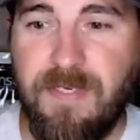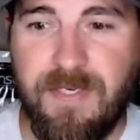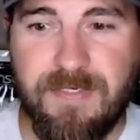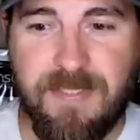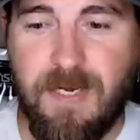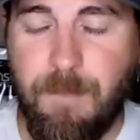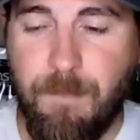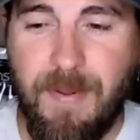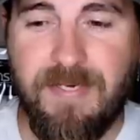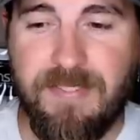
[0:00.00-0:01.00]
is an
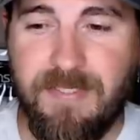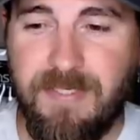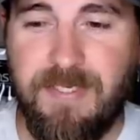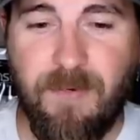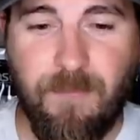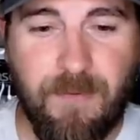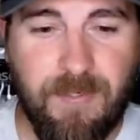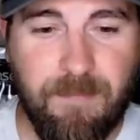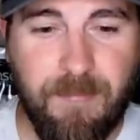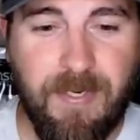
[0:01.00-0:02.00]
amazing Nico
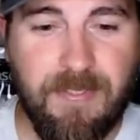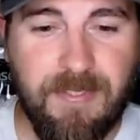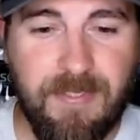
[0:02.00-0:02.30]
rig bait.